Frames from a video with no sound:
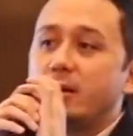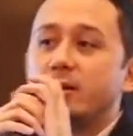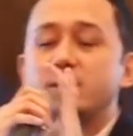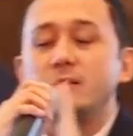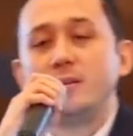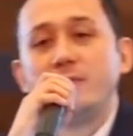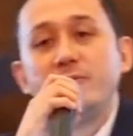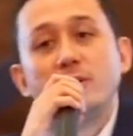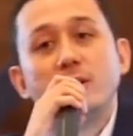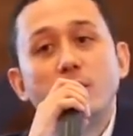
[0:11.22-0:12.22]
here is that
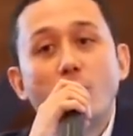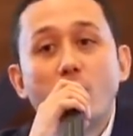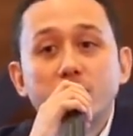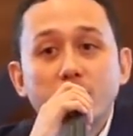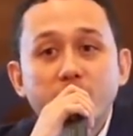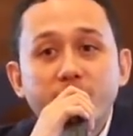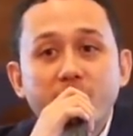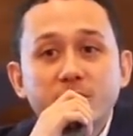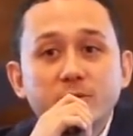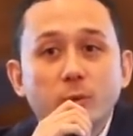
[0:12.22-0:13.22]
if you're a long-term
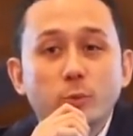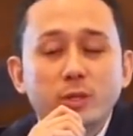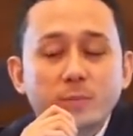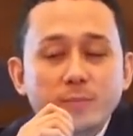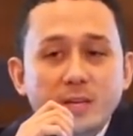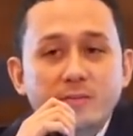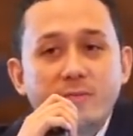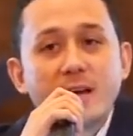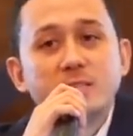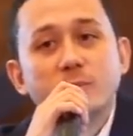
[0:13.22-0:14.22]
investor, would it be
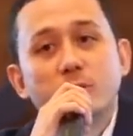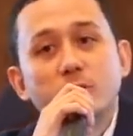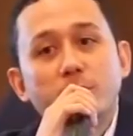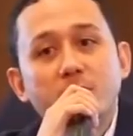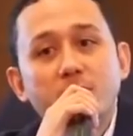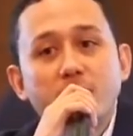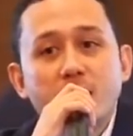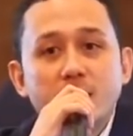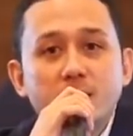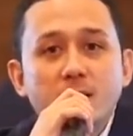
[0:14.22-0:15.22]
advisable to
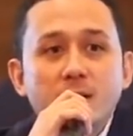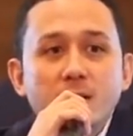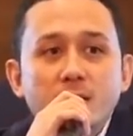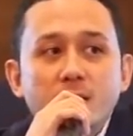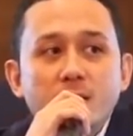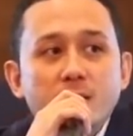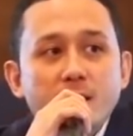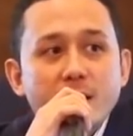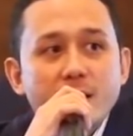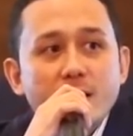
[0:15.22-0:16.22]
maintain
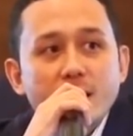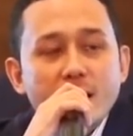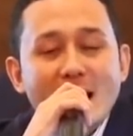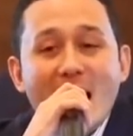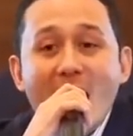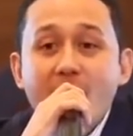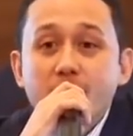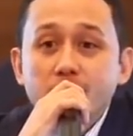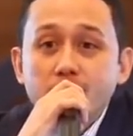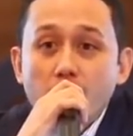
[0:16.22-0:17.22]
a
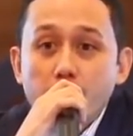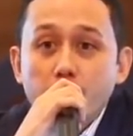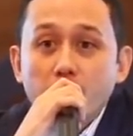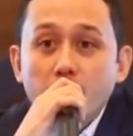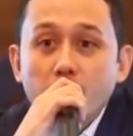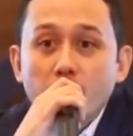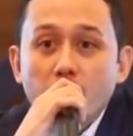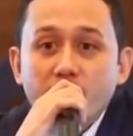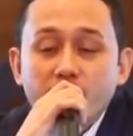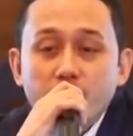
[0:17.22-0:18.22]
higher number
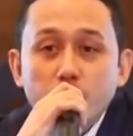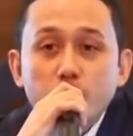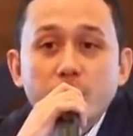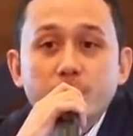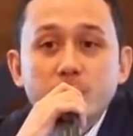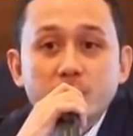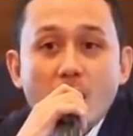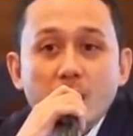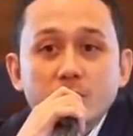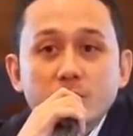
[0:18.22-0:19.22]
of blue chip
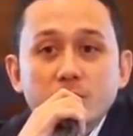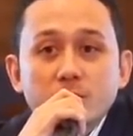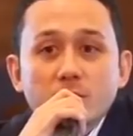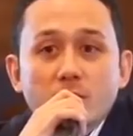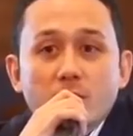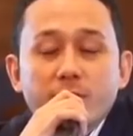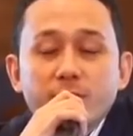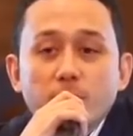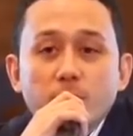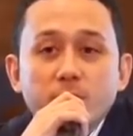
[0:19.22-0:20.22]
stocks
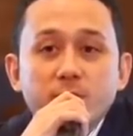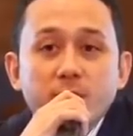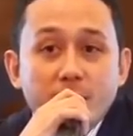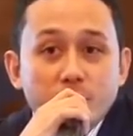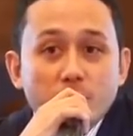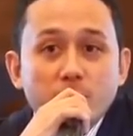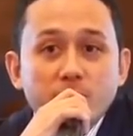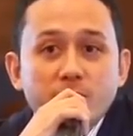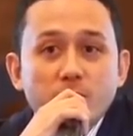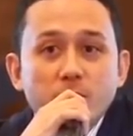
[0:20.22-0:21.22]
in your
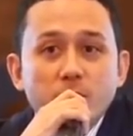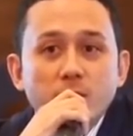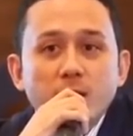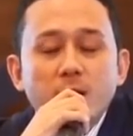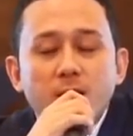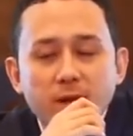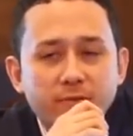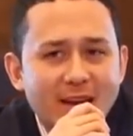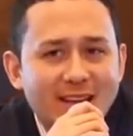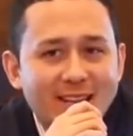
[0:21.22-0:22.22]
portfolio?
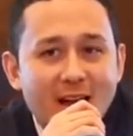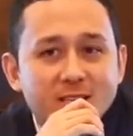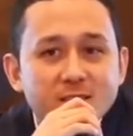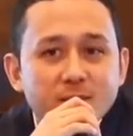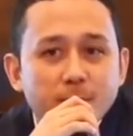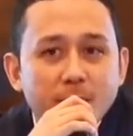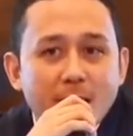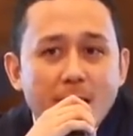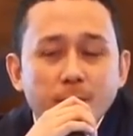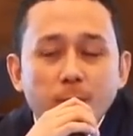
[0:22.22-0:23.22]
If I can ask,
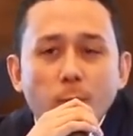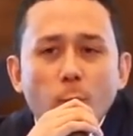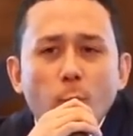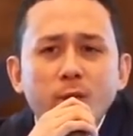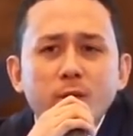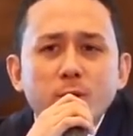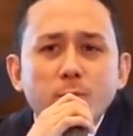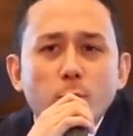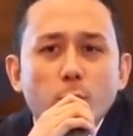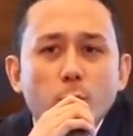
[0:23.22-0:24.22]
Madam, what do
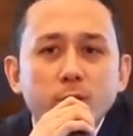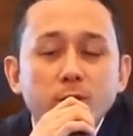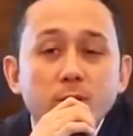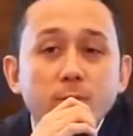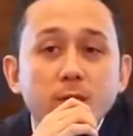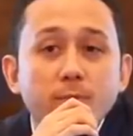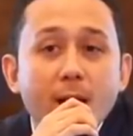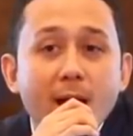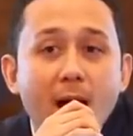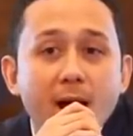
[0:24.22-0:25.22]
you mean
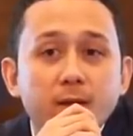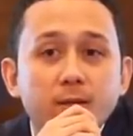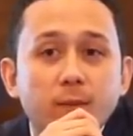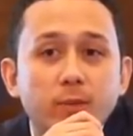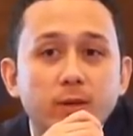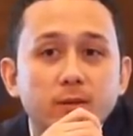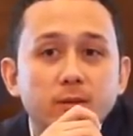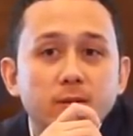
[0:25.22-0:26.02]
by a higher number?